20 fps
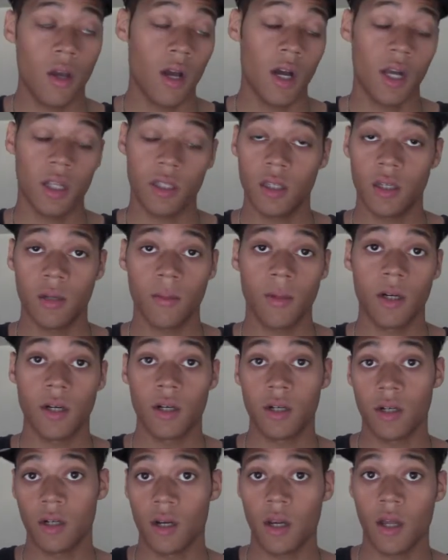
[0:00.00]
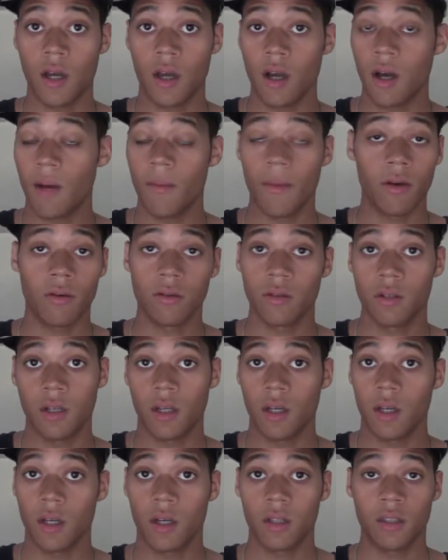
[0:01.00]
I think about it a lot. I'm not going to
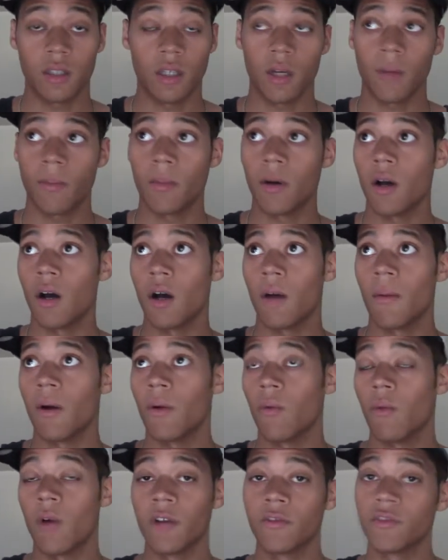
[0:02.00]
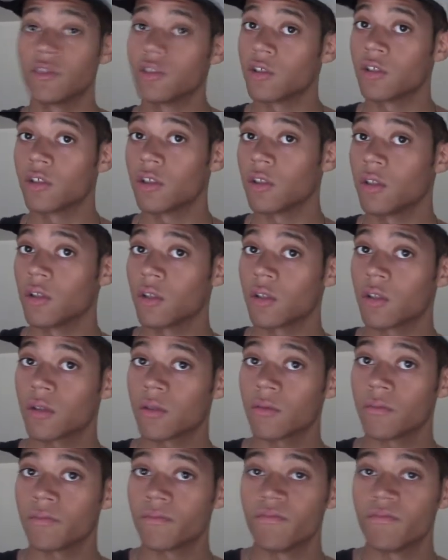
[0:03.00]
lie. I think about how my wife is going to look.